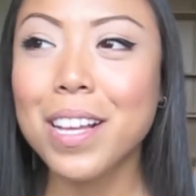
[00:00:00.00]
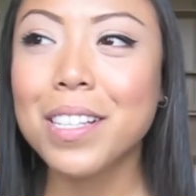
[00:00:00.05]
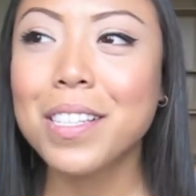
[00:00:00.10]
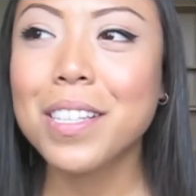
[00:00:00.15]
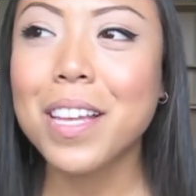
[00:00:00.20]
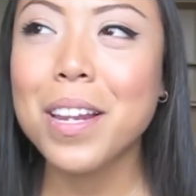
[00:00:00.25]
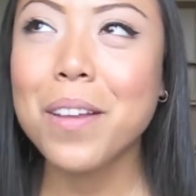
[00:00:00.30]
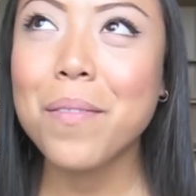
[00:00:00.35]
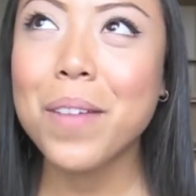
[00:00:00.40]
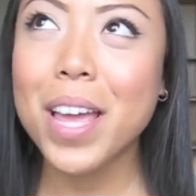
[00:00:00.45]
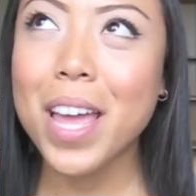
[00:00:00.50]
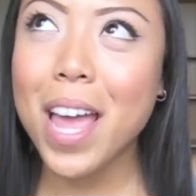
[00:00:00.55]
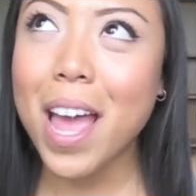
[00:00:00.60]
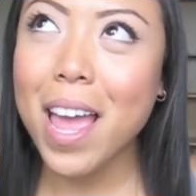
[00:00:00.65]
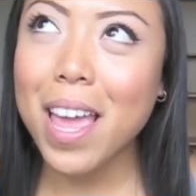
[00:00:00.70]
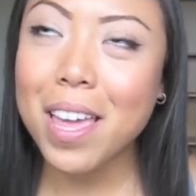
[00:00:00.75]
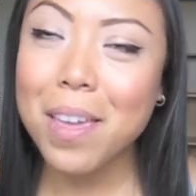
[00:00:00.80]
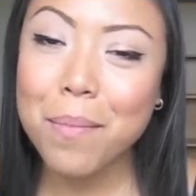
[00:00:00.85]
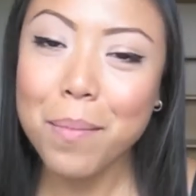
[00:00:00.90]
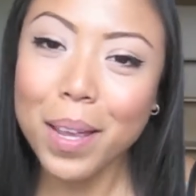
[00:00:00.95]
So anyway,
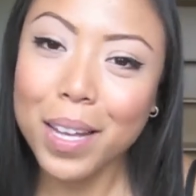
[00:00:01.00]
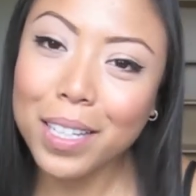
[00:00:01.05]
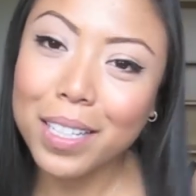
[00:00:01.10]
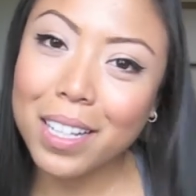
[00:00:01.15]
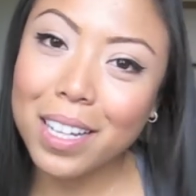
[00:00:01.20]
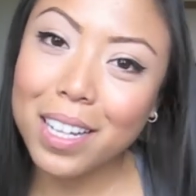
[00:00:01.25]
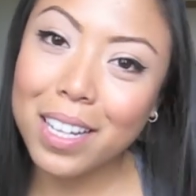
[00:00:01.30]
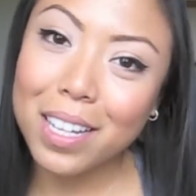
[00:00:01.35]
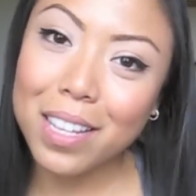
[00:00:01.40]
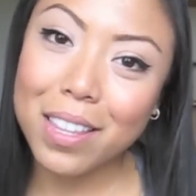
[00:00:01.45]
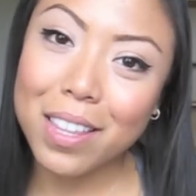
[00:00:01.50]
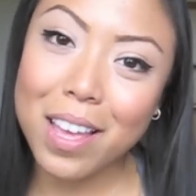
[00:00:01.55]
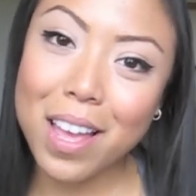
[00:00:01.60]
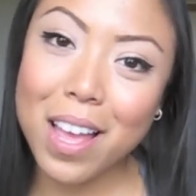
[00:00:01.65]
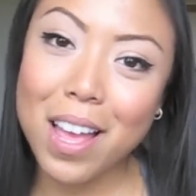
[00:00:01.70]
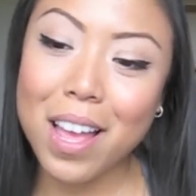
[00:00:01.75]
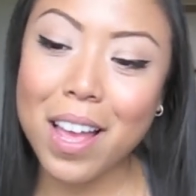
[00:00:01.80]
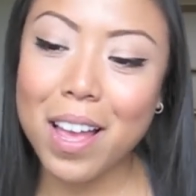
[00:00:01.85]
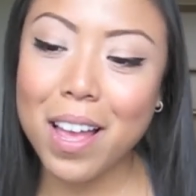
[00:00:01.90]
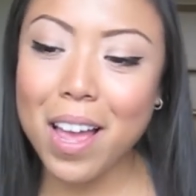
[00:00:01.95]
I emailed
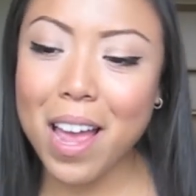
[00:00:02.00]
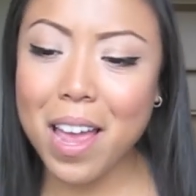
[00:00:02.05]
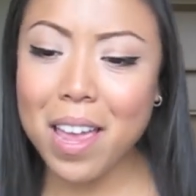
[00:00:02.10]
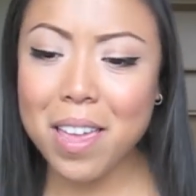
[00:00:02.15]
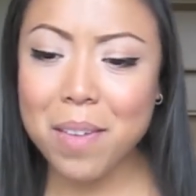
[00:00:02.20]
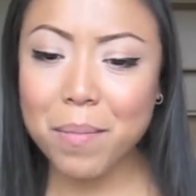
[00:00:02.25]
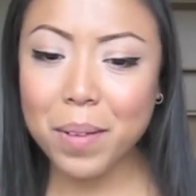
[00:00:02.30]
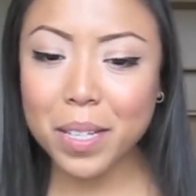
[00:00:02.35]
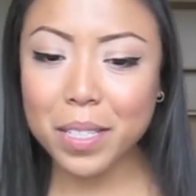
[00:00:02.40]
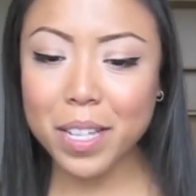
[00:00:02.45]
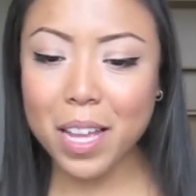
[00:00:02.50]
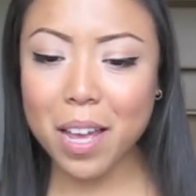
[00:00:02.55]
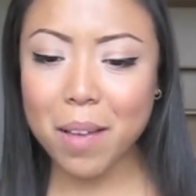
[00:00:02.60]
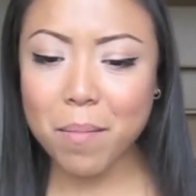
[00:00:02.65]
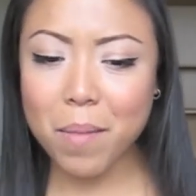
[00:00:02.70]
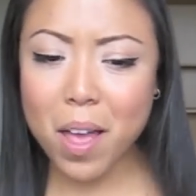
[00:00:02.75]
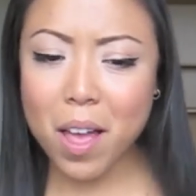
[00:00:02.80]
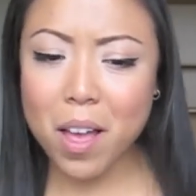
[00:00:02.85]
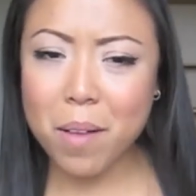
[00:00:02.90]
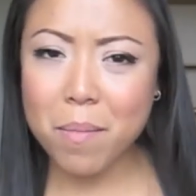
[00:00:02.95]

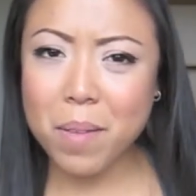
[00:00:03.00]
them.